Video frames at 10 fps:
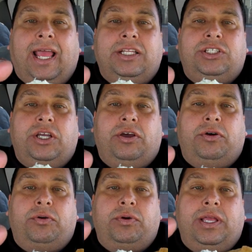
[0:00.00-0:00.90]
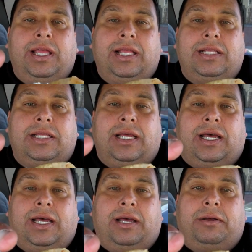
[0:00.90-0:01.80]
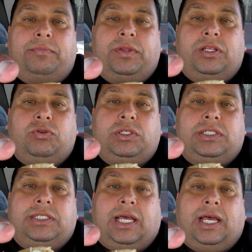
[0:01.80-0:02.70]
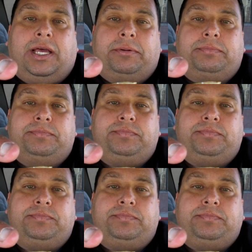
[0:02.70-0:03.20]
And so this was, how